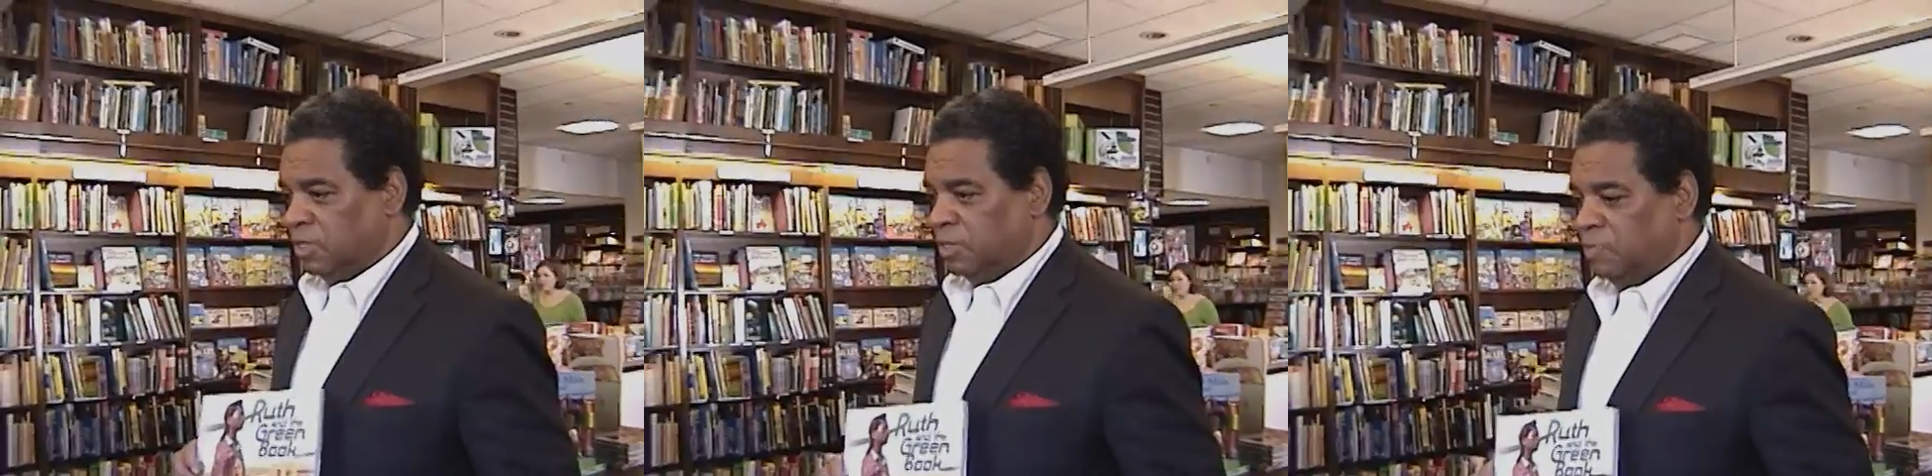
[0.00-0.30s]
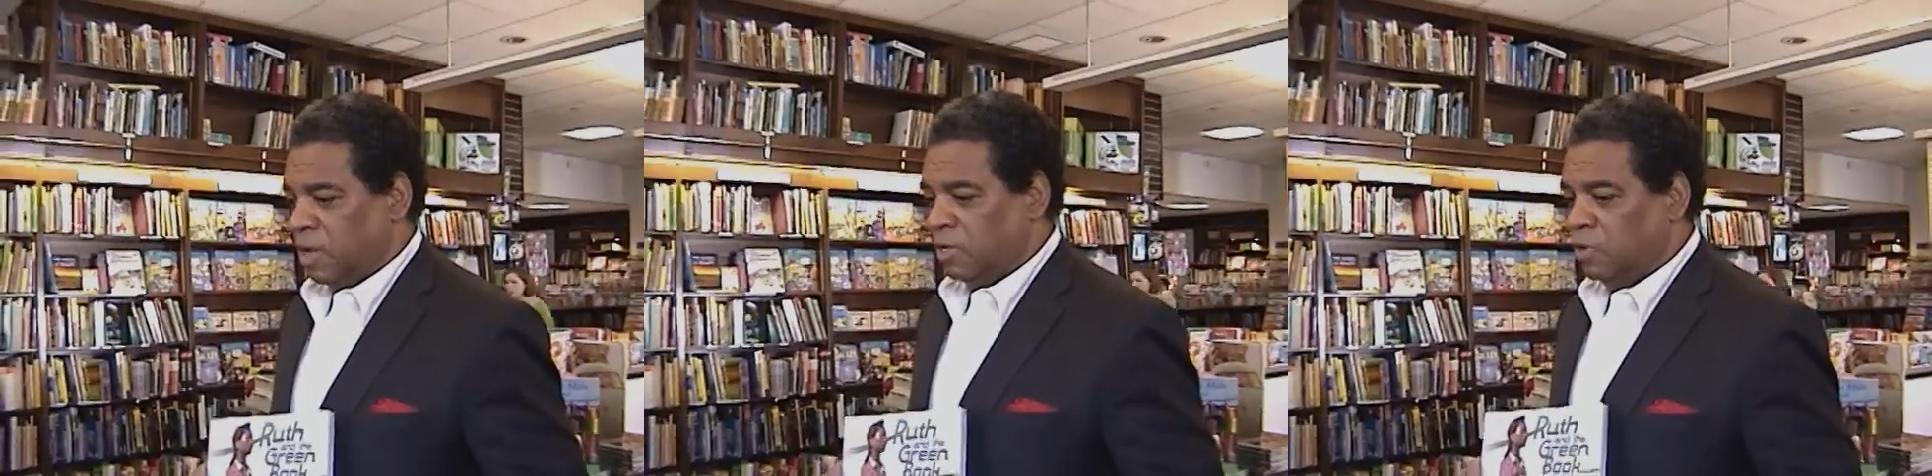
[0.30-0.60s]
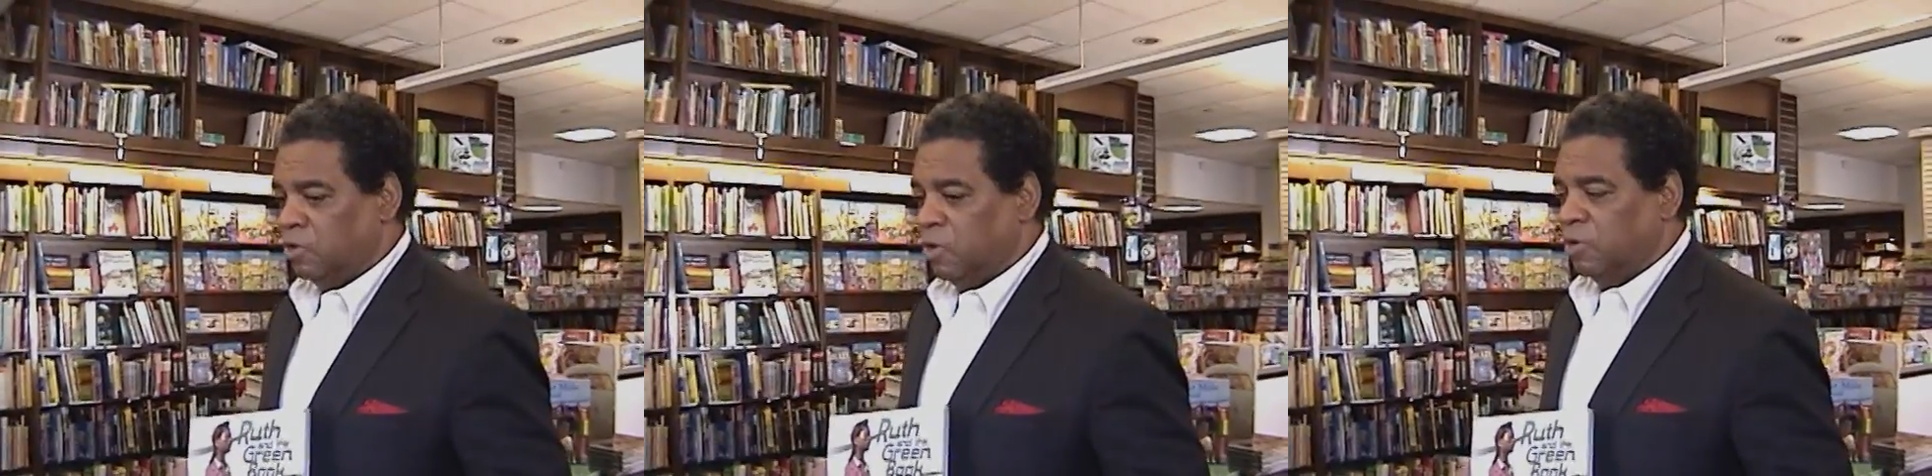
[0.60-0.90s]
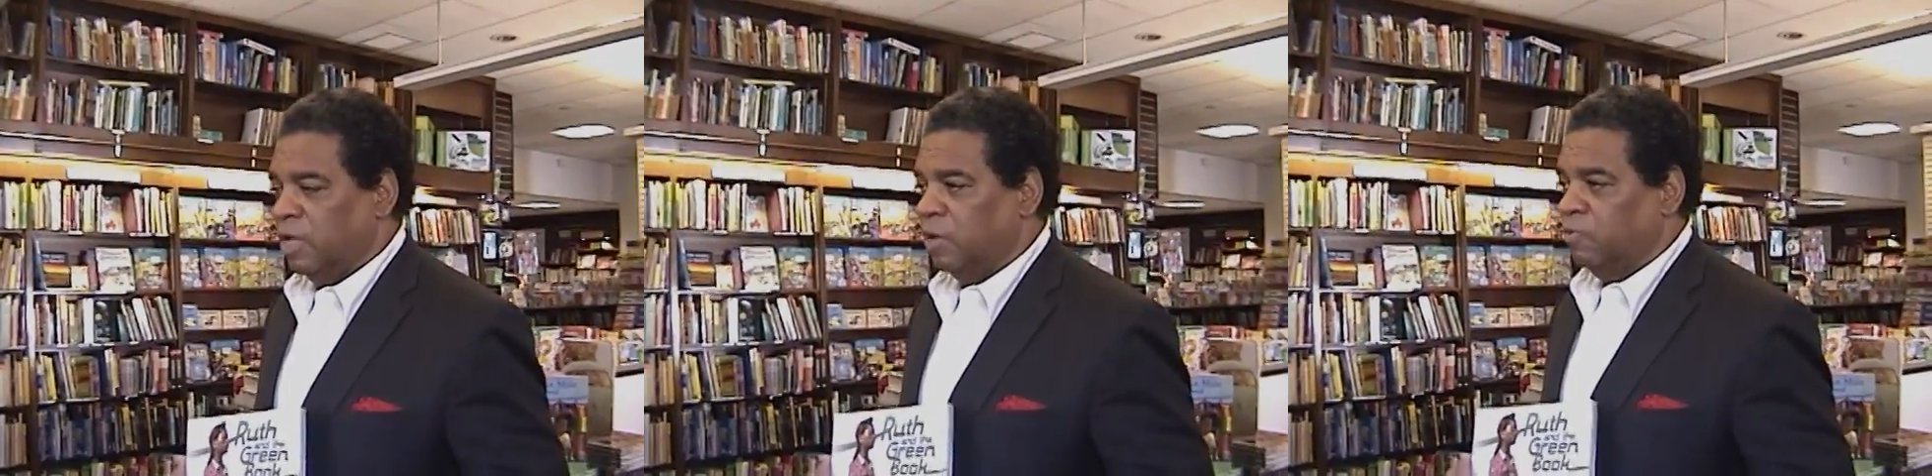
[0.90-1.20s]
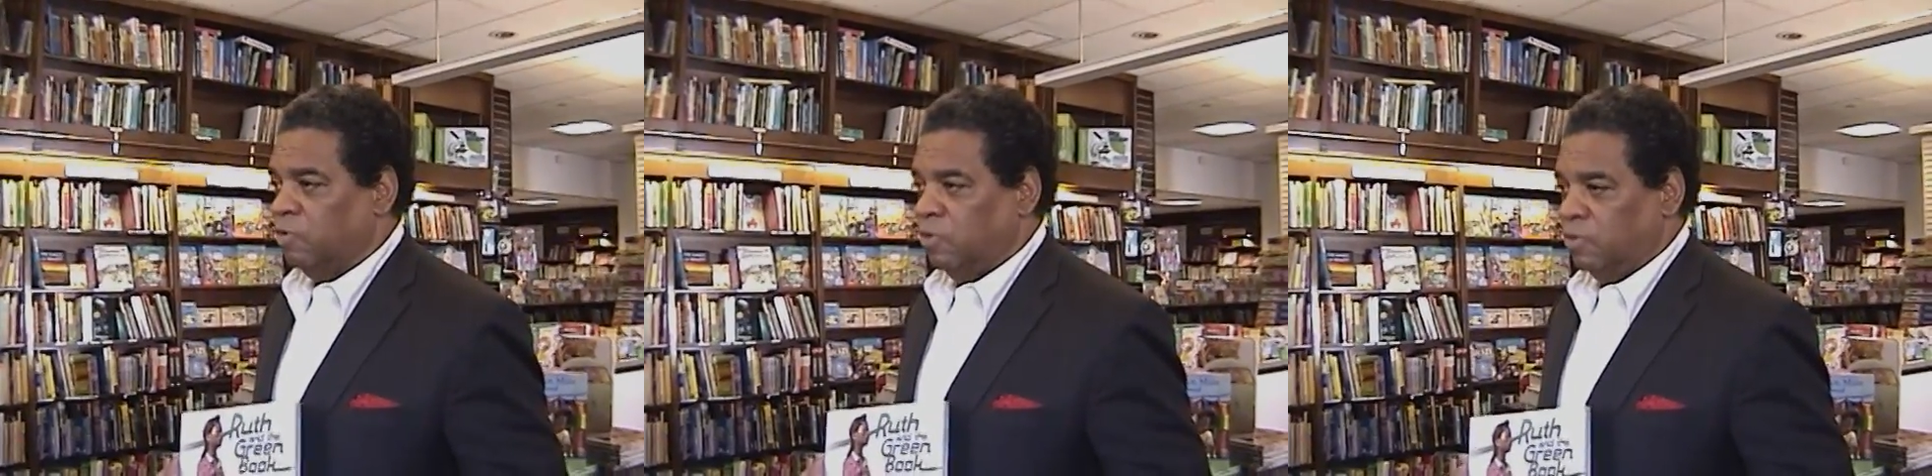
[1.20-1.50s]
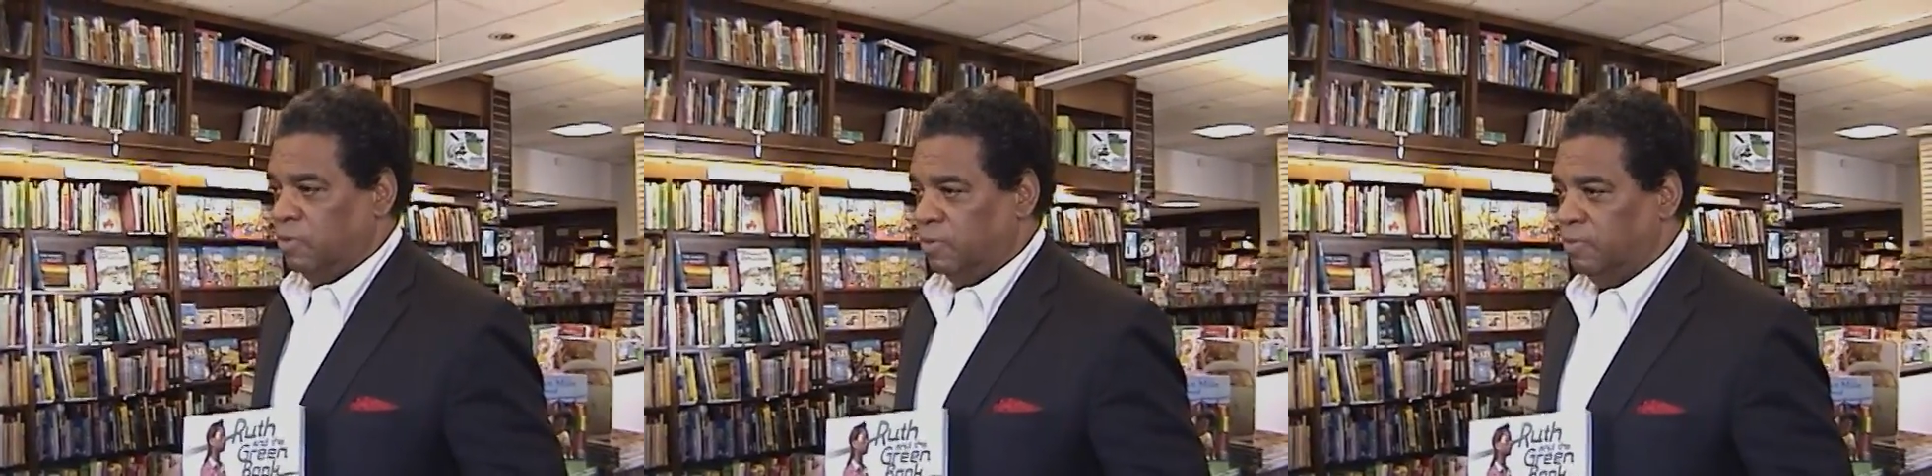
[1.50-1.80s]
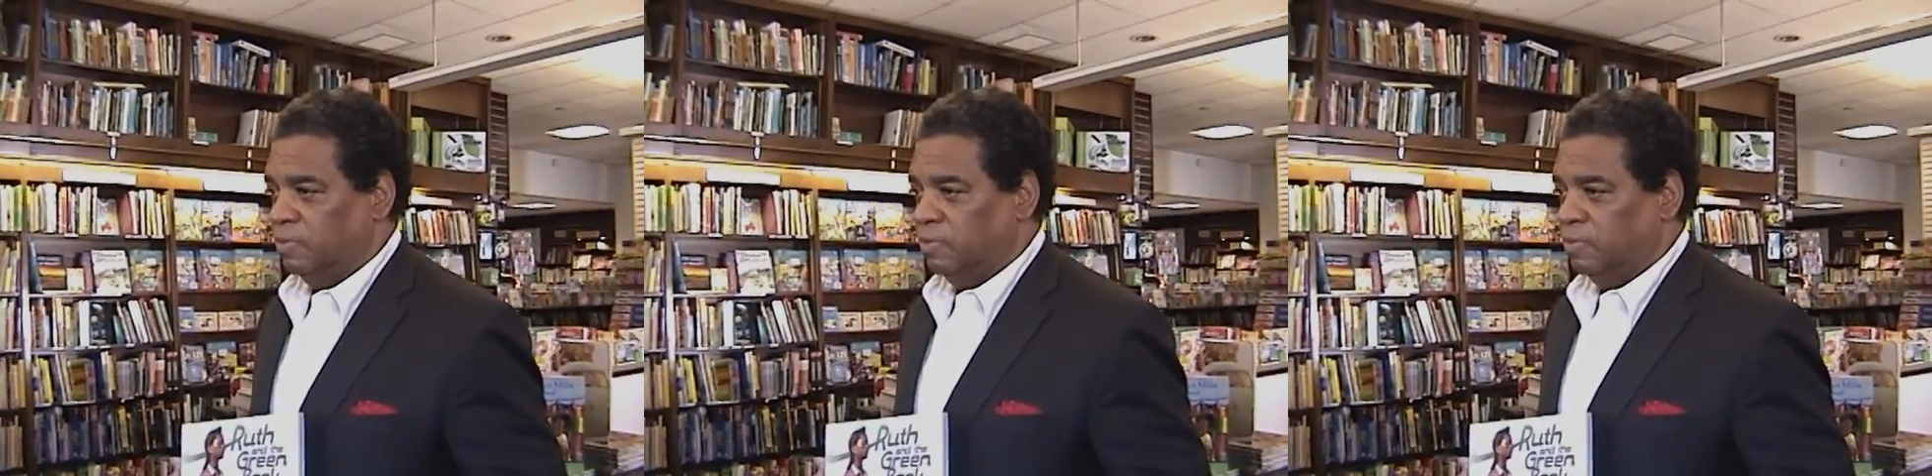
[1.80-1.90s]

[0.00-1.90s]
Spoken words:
is about a little girl named Ruth.